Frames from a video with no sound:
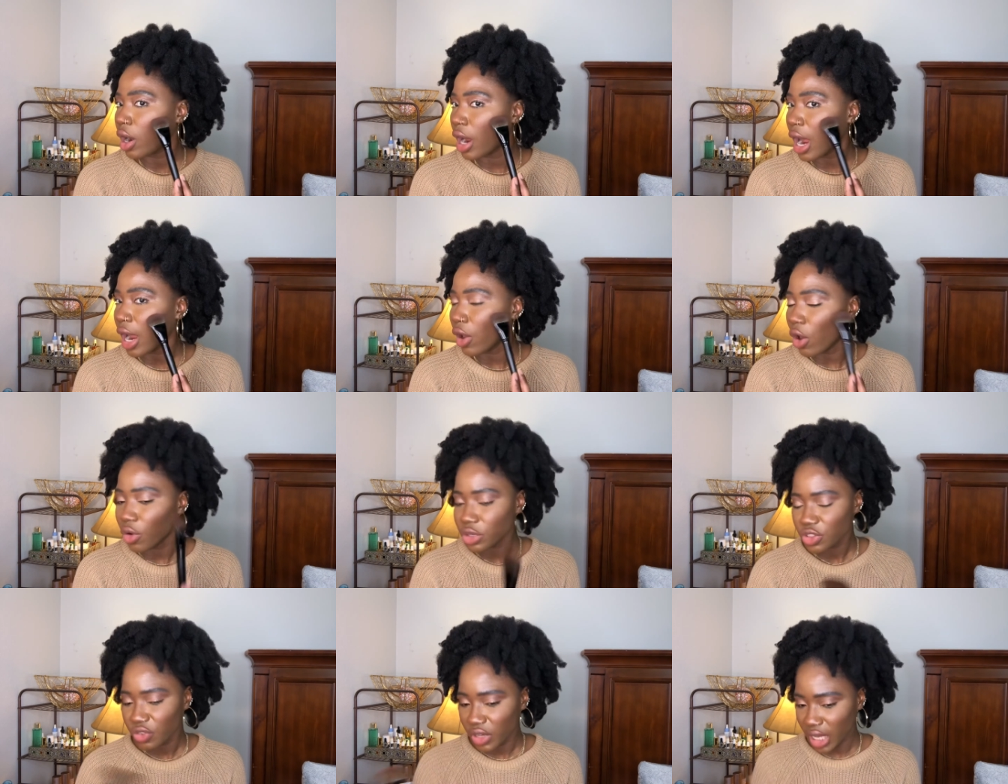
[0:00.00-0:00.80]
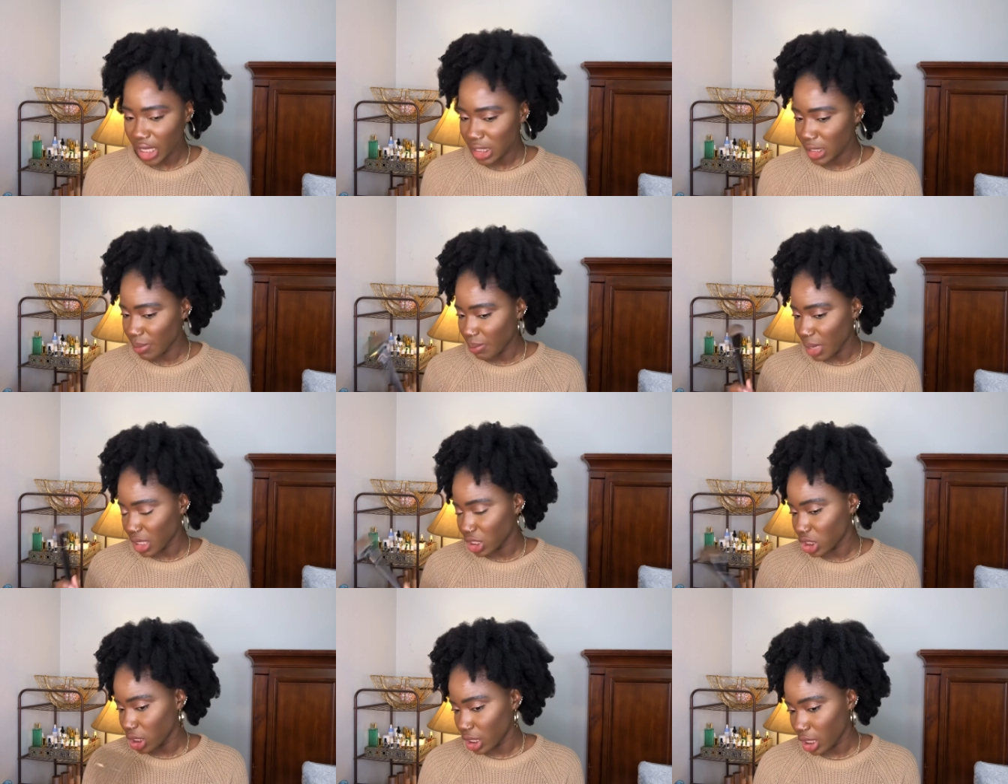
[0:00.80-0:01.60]
I always forget to
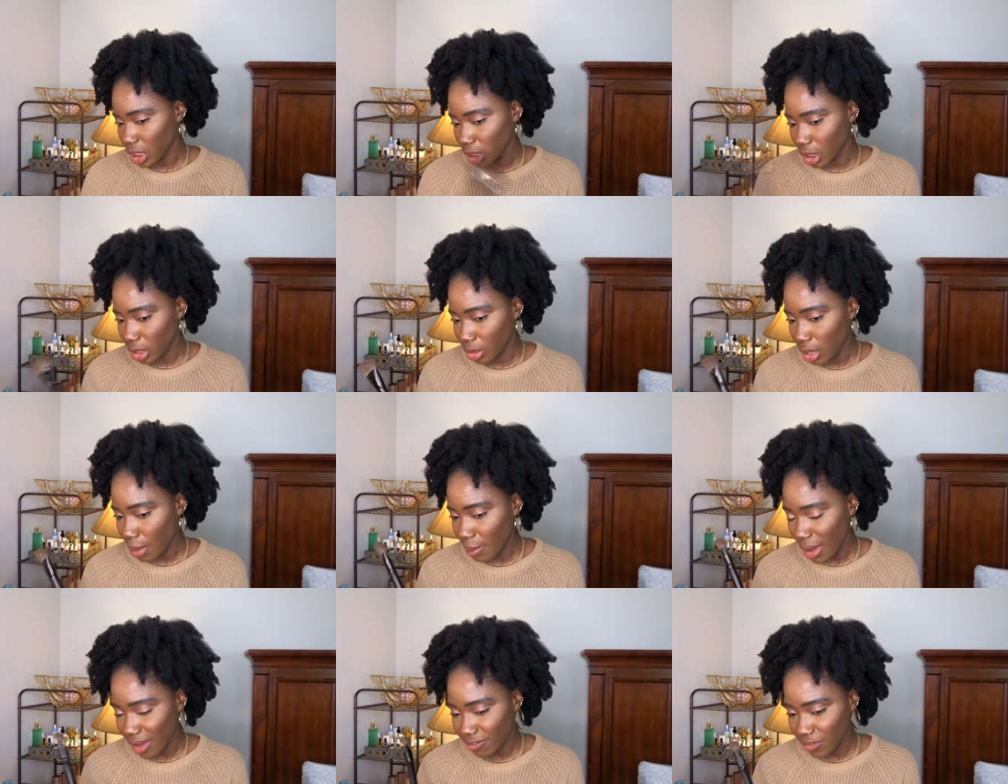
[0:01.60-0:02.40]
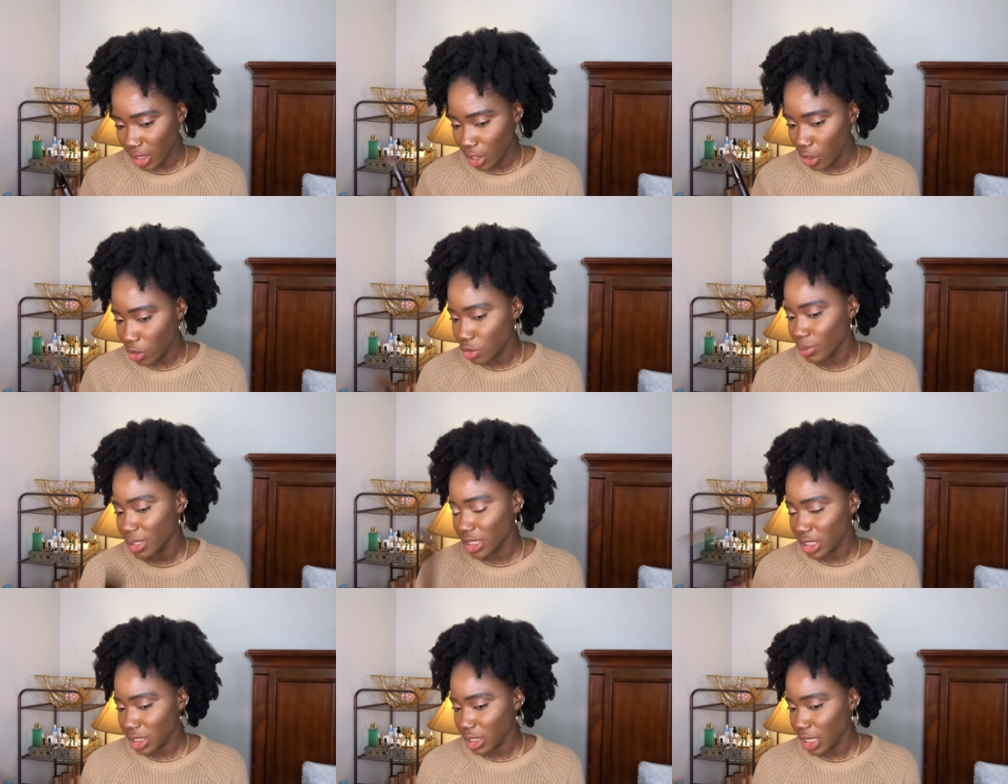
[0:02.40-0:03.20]
mention it on my videos, but
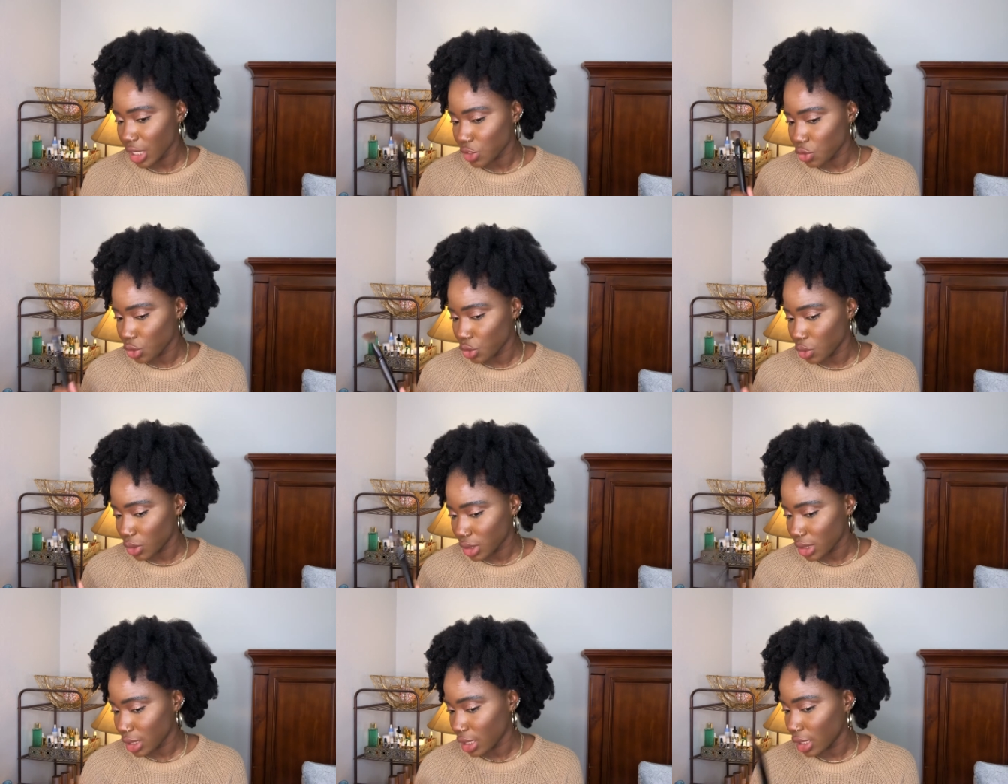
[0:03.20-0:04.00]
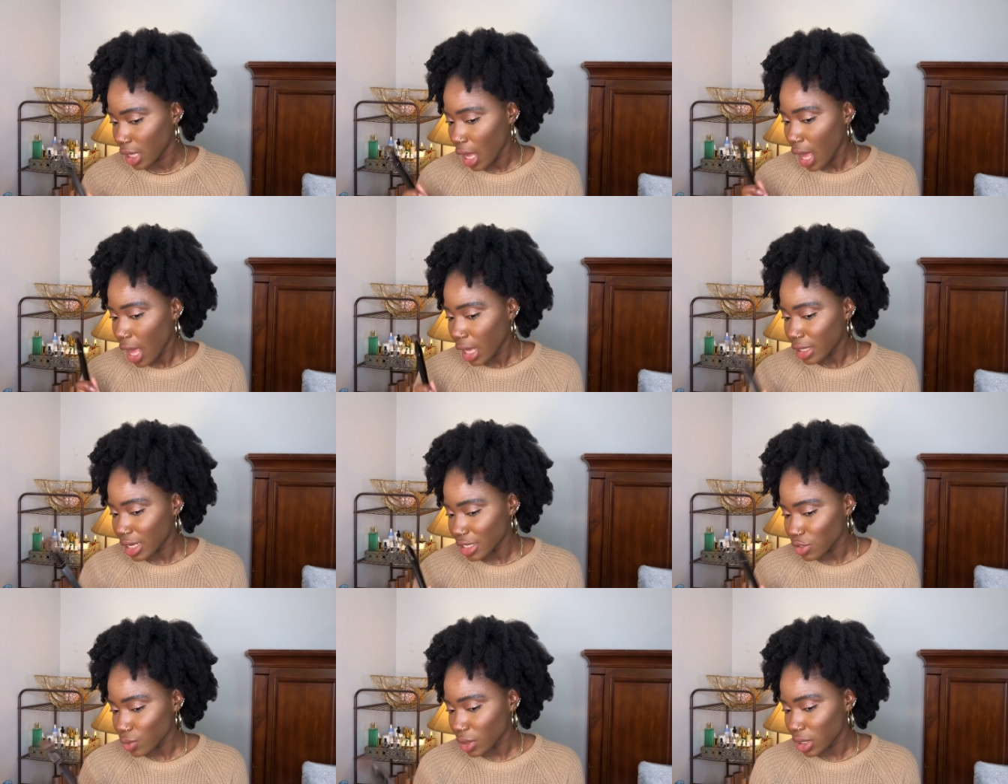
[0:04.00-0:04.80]
just in case you notice it,
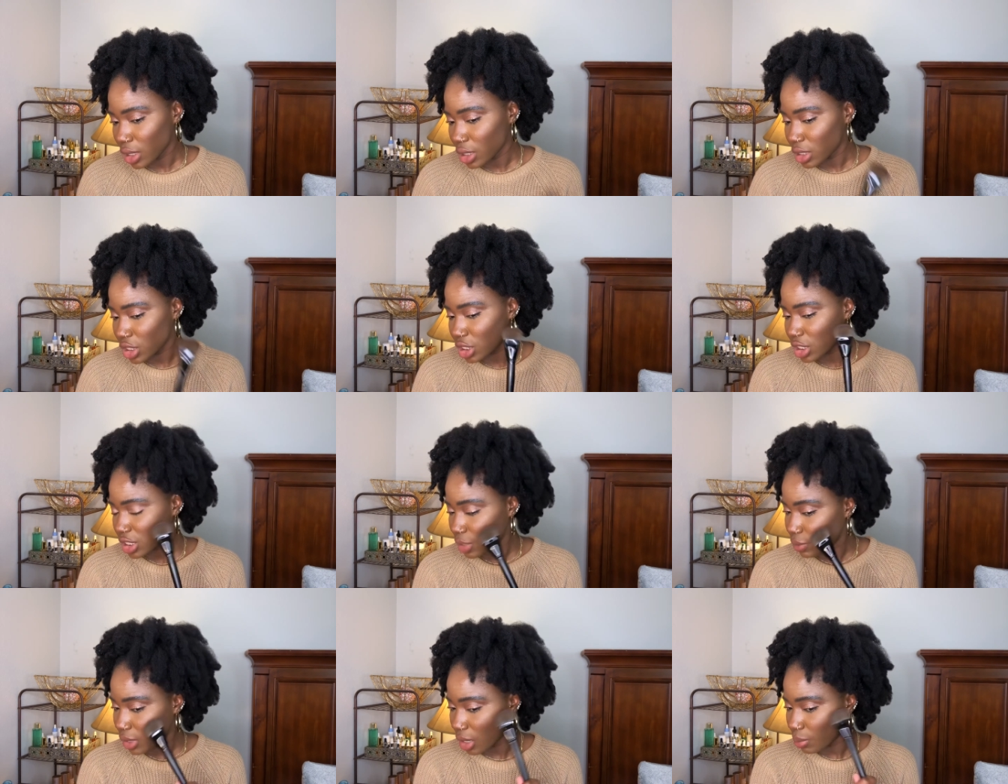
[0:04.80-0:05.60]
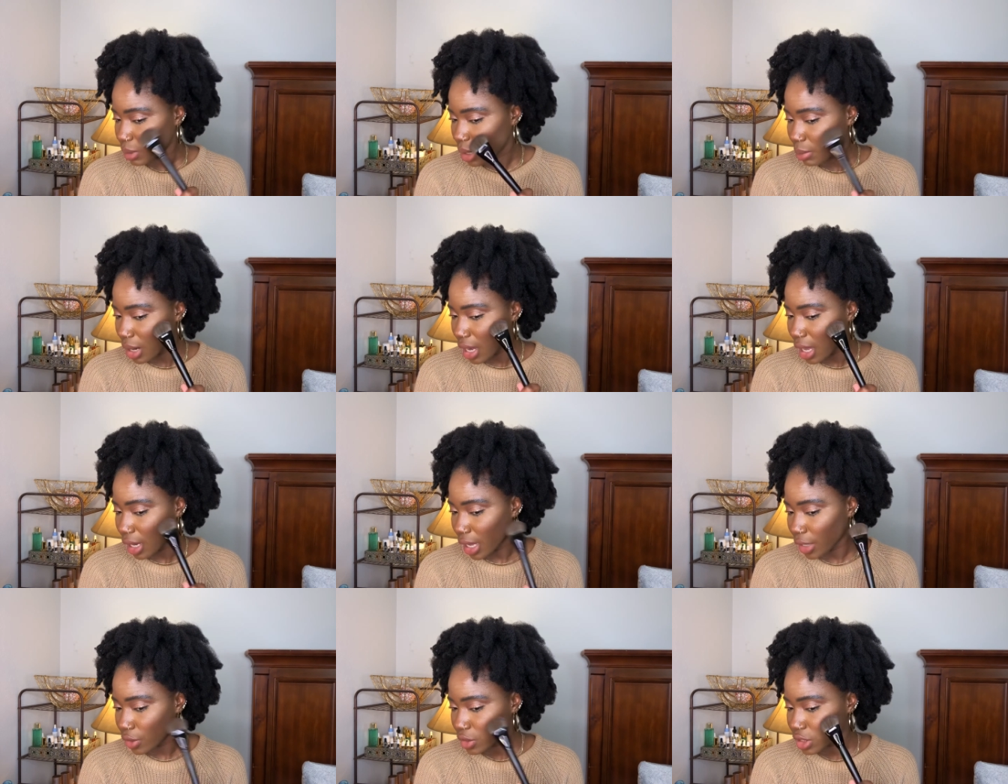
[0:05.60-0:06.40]
that's what it is. It's just like when I apply my
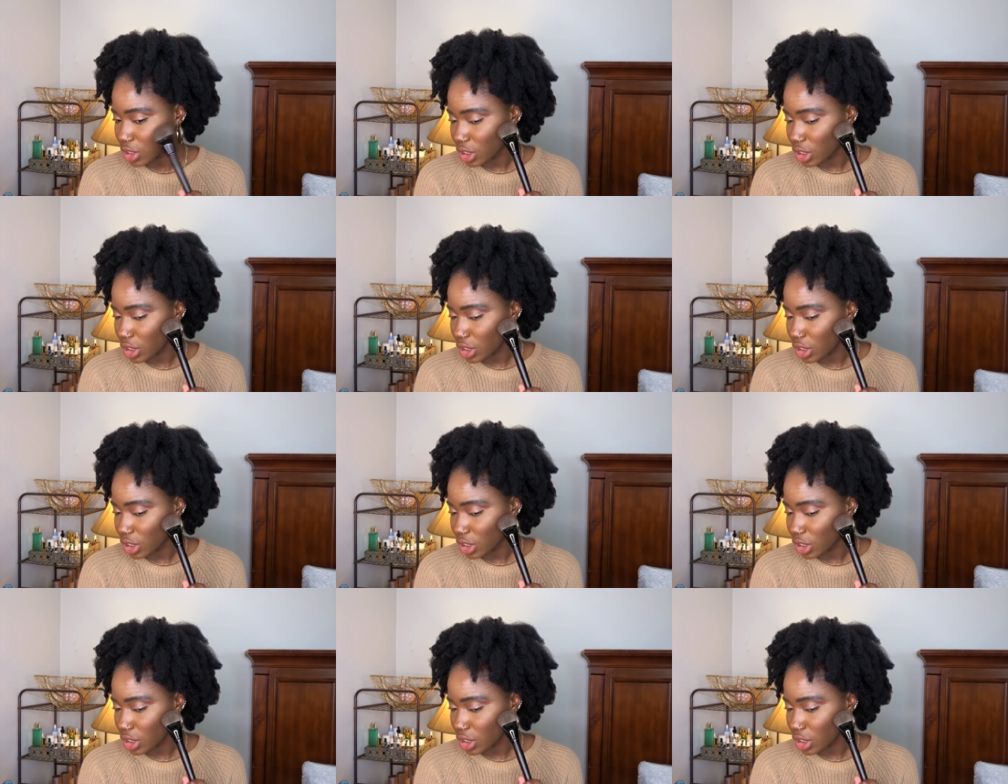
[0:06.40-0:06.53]
highlighters, it